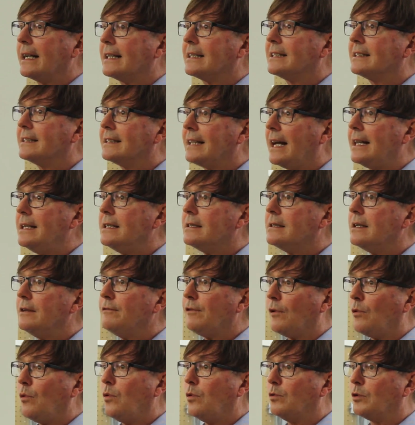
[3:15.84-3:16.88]

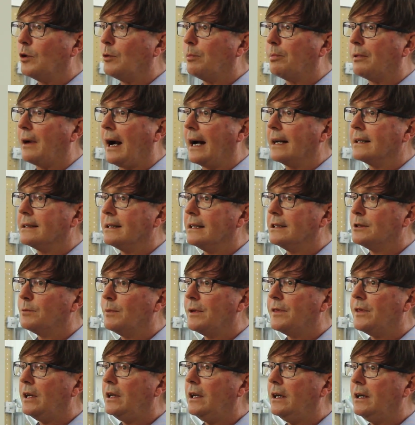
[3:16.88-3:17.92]
extensive oral practice
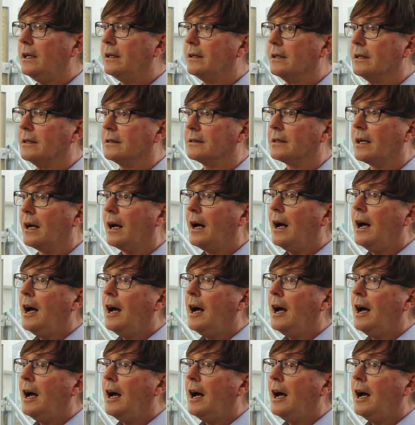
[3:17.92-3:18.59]
with the learners,